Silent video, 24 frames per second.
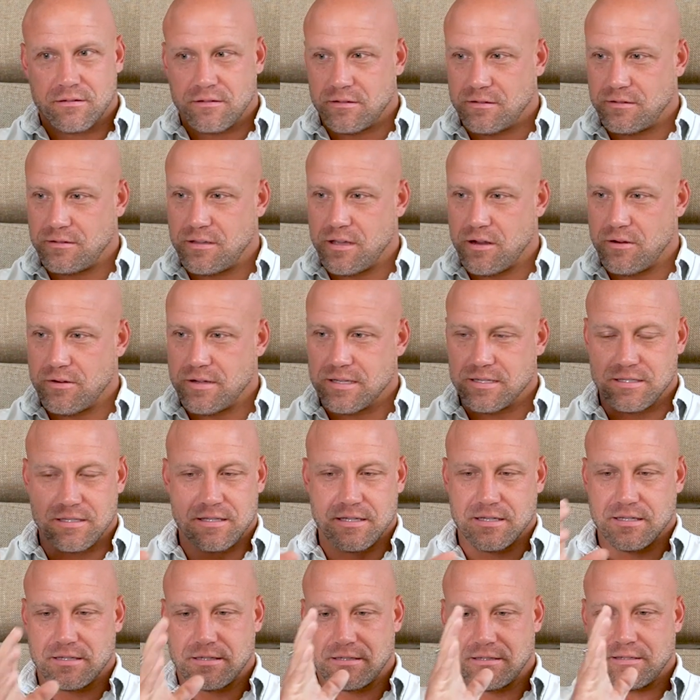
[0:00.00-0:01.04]
There is
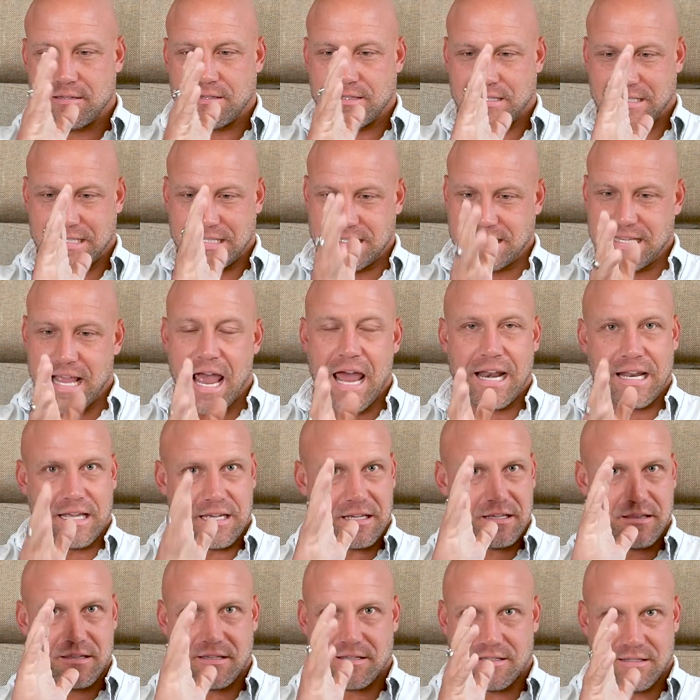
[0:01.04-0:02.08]
this
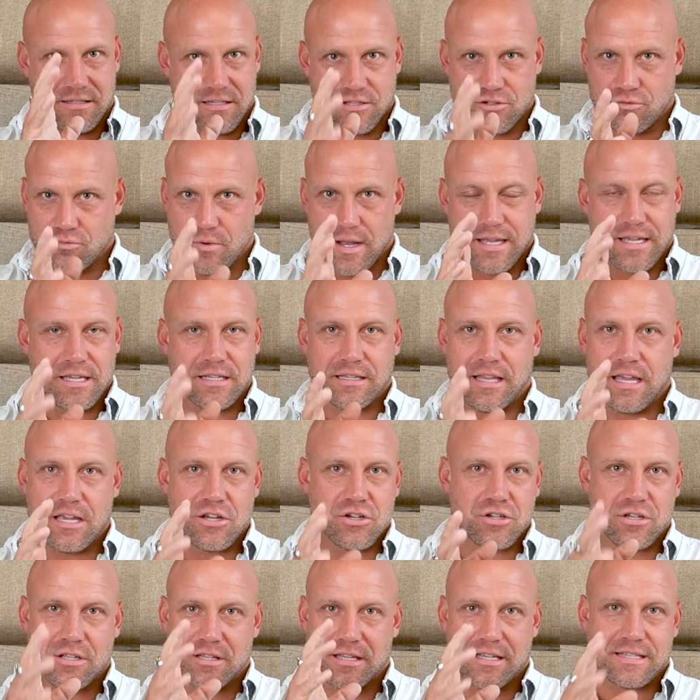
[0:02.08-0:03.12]
static, this
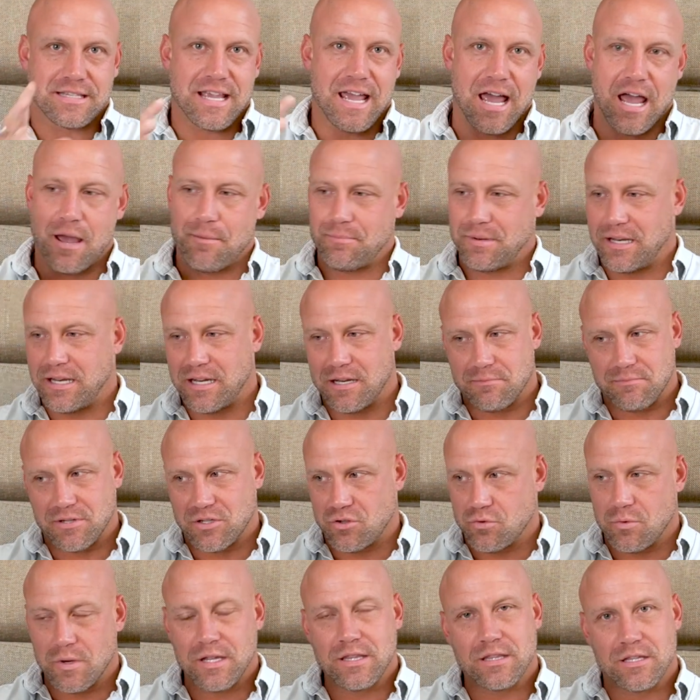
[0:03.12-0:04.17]
dysregulation that's happening in
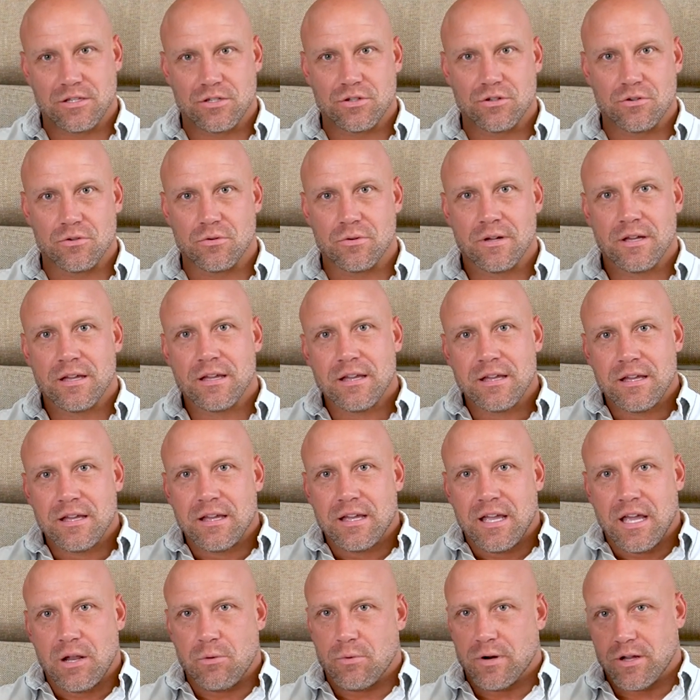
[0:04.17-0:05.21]
between the two.
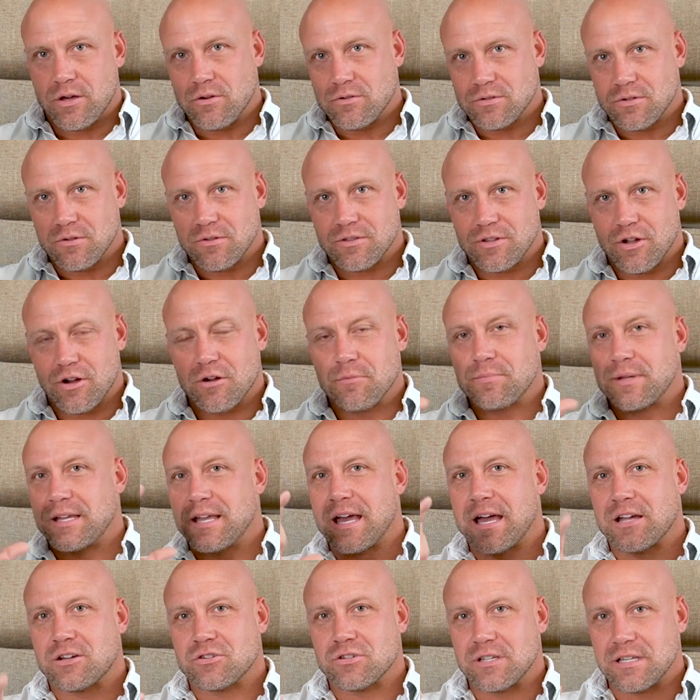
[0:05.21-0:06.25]
And what ozone therapy
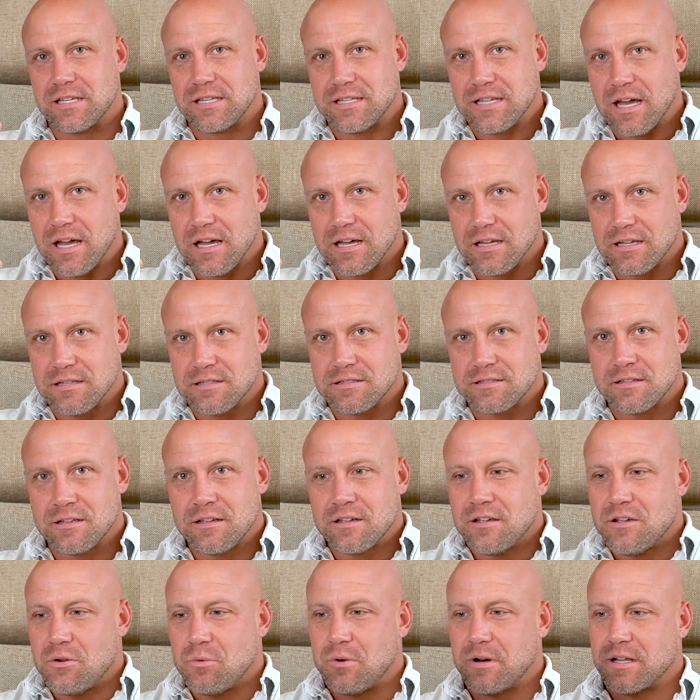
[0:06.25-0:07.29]
actually does
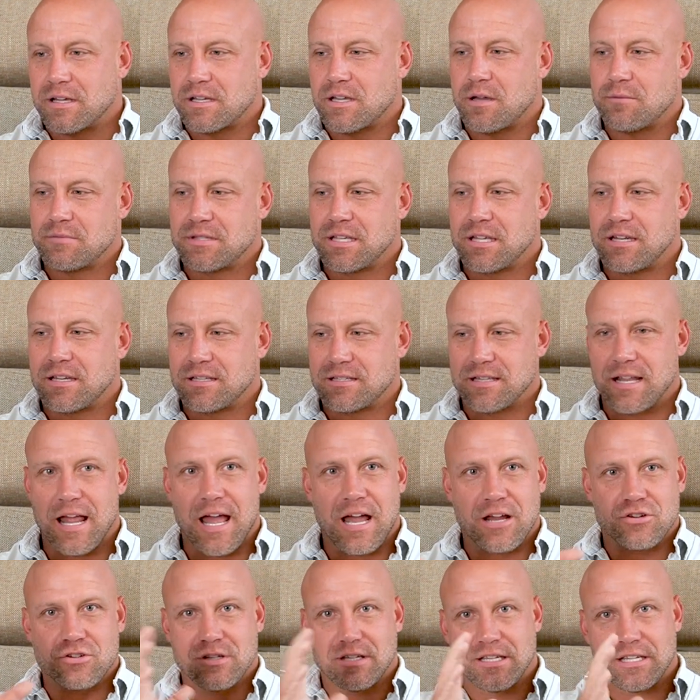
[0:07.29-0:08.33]
when it comes in is it
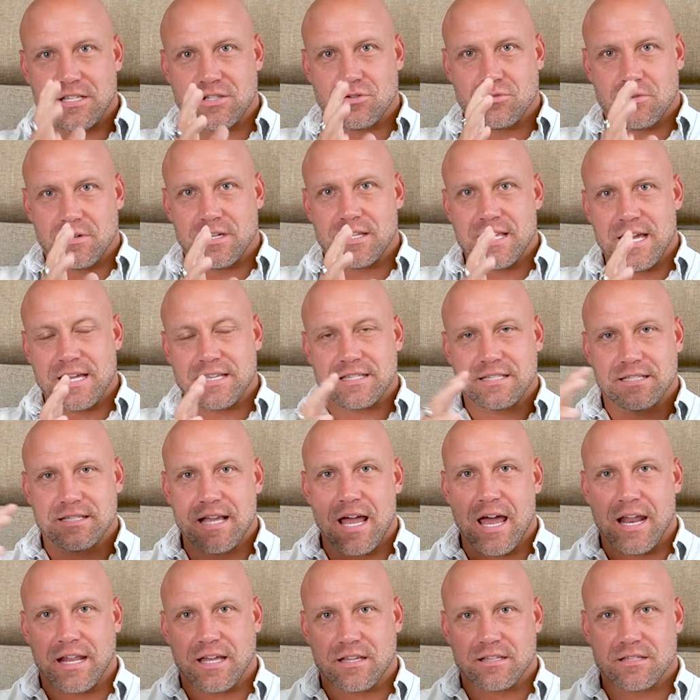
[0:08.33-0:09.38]
actually gets rid of that
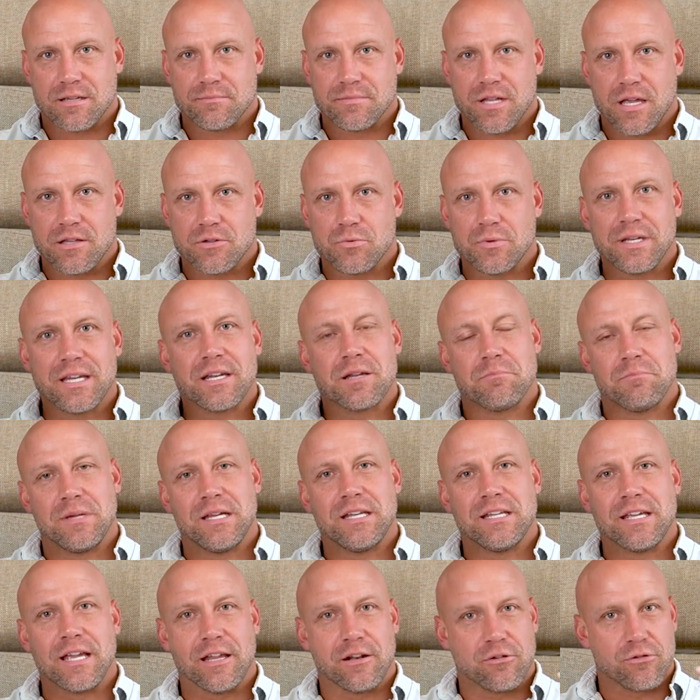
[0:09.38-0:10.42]
static. Sometimes we need a
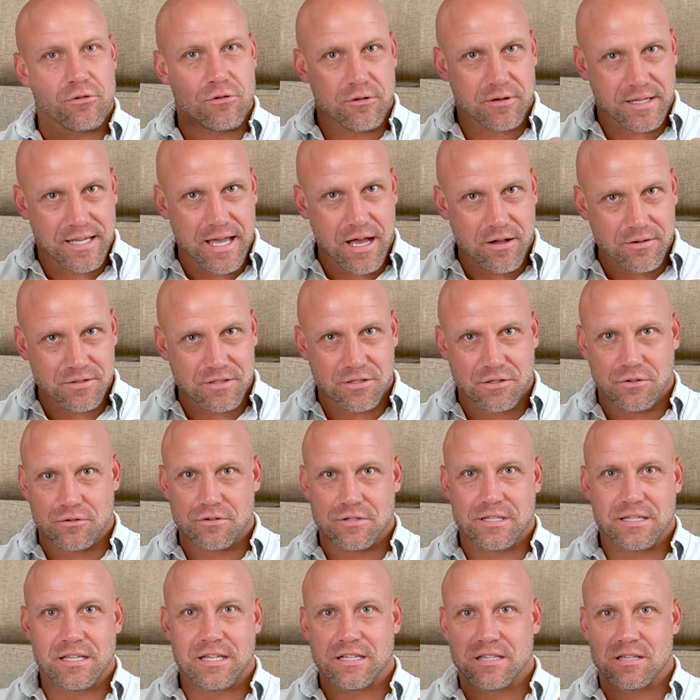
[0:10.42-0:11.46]
mediator or a counselor
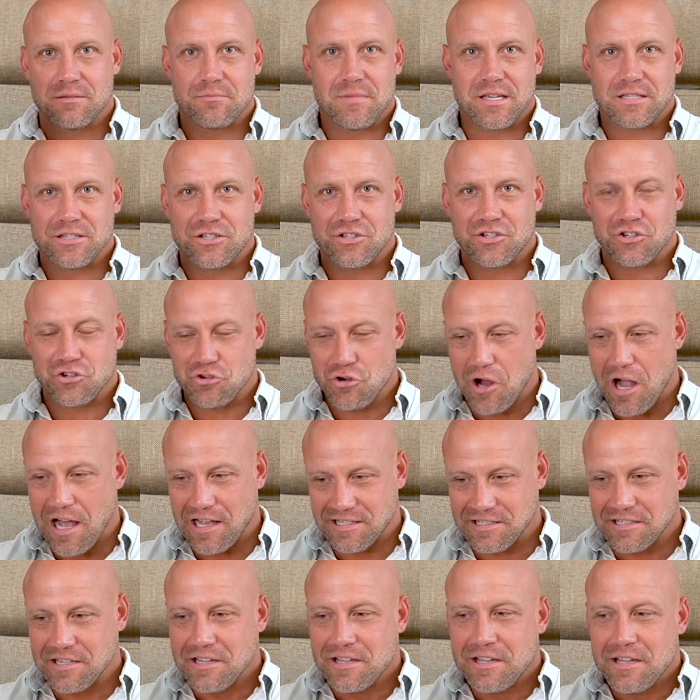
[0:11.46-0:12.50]
to get the message across